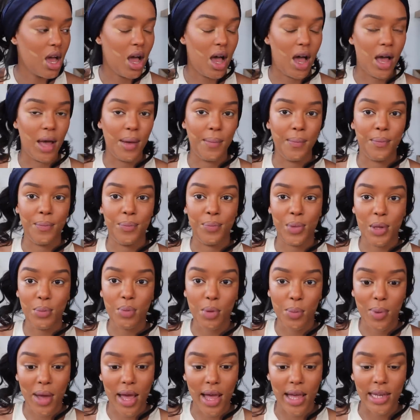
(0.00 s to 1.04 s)
Um, be
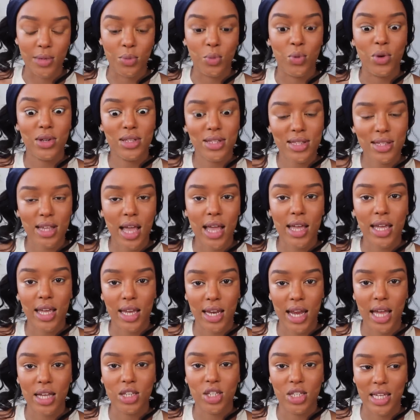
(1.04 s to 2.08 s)
prepared. Once I can
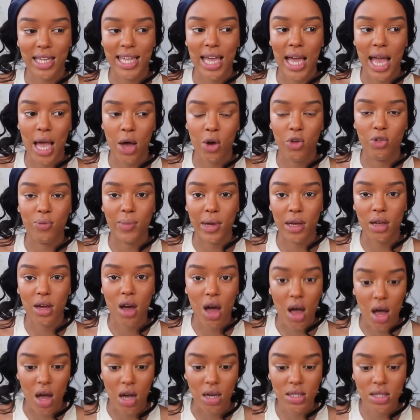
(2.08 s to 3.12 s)
actually get out of my
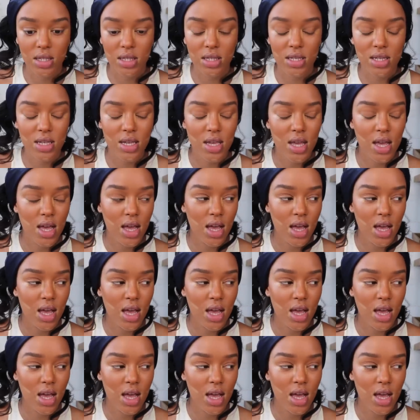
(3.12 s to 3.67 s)
cast,